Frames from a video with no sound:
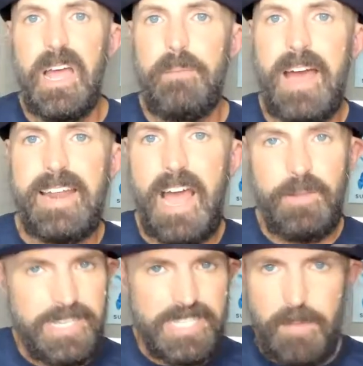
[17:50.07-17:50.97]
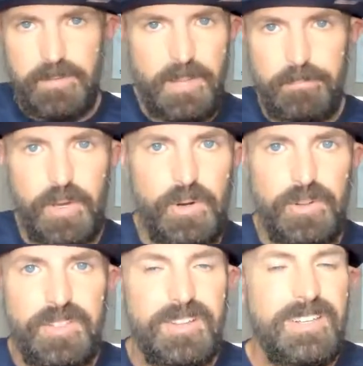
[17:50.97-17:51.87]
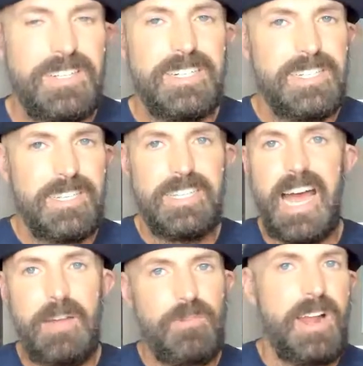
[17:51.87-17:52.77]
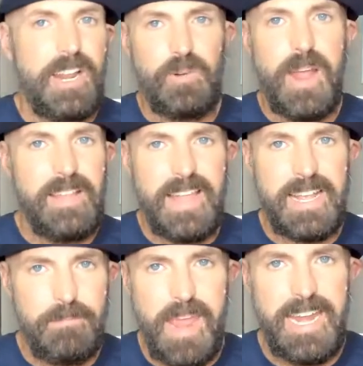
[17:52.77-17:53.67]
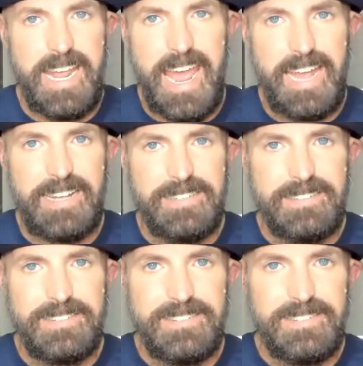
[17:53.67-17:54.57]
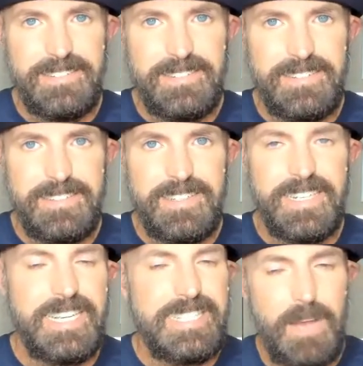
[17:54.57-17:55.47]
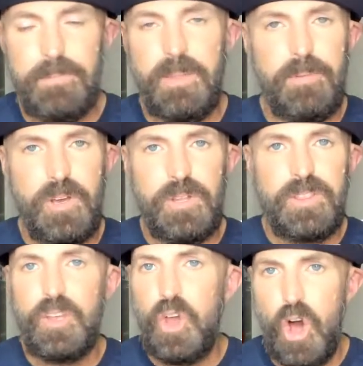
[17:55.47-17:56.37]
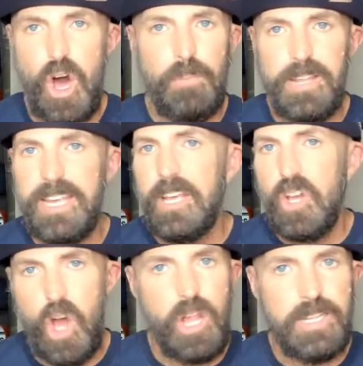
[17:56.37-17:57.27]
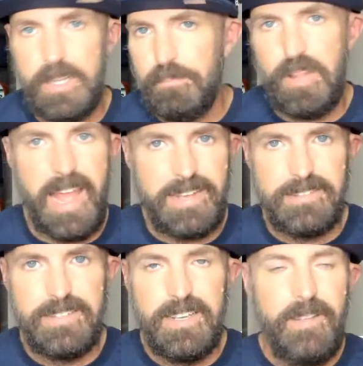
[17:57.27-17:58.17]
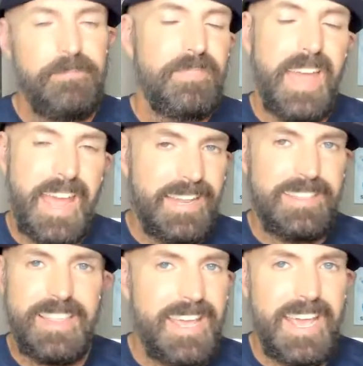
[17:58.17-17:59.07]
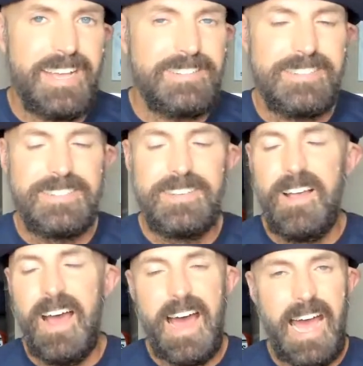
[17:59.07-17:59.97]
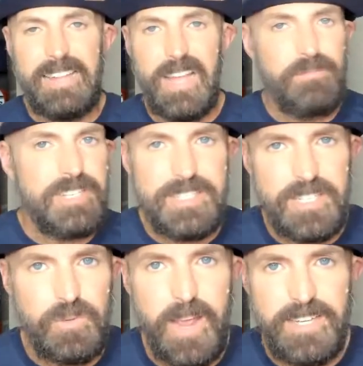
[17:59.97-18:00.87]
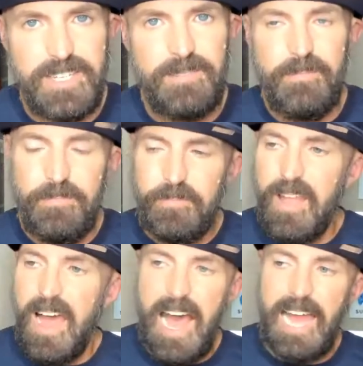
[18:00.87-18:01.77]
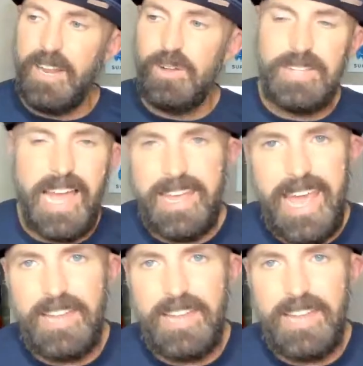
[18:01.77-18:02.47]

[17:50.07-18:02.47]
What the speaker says: About how he's up in the booth, not running around like a maniac. He's up in the booth, calmly calling the plays. And the thing is, I love this situation. I don't like